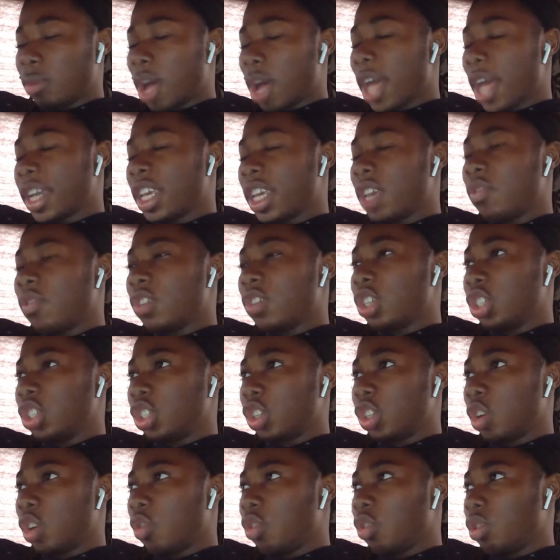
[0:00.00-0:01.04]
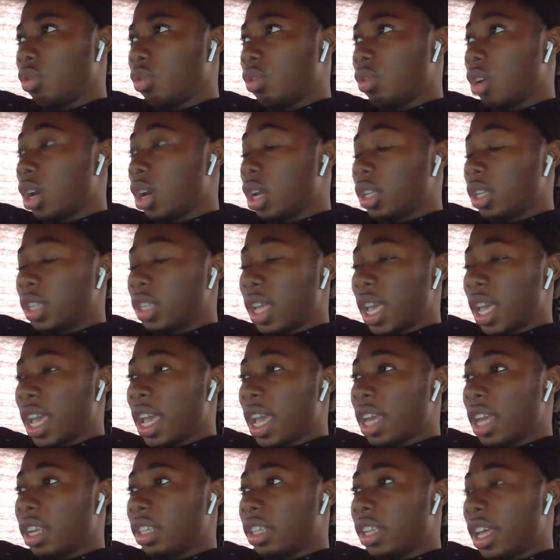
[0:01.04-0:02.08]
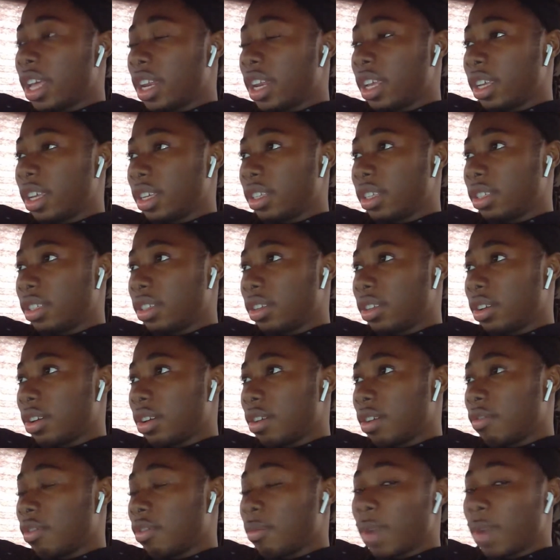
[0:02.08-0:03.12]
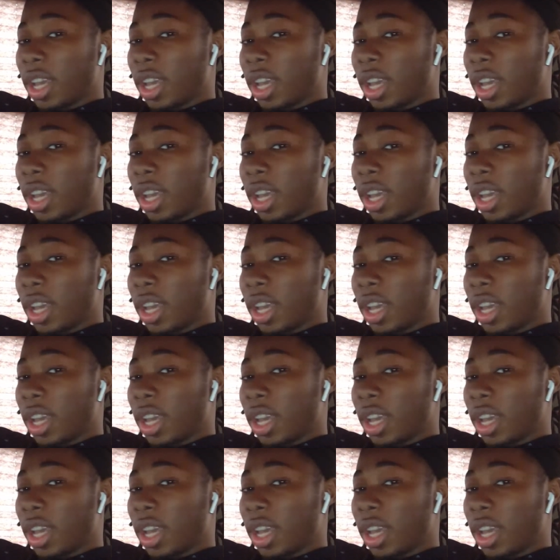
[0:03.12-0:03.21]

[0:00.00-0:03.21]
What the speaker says: I can even show you the analytics from my